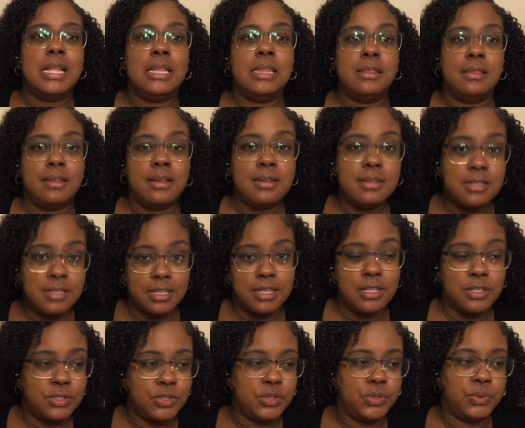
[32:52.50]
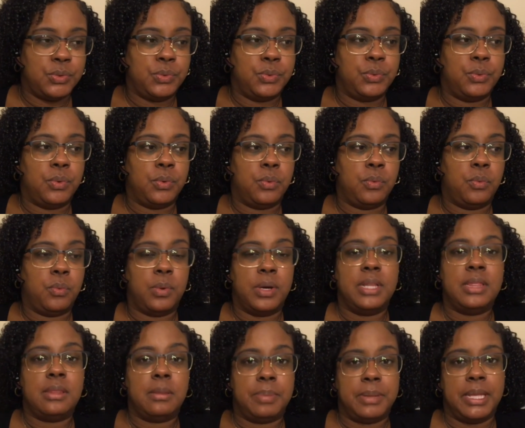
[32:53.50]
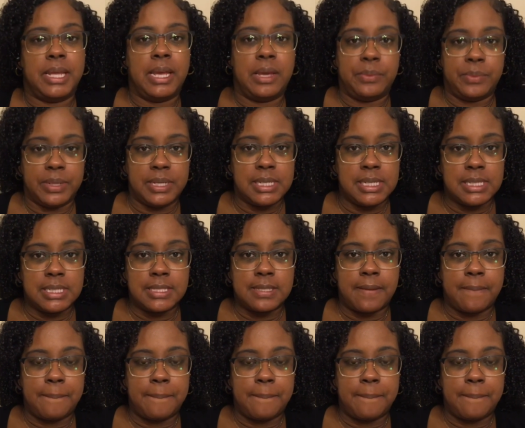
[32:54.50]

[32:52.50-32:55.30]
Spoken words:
Let's get to what the plan was.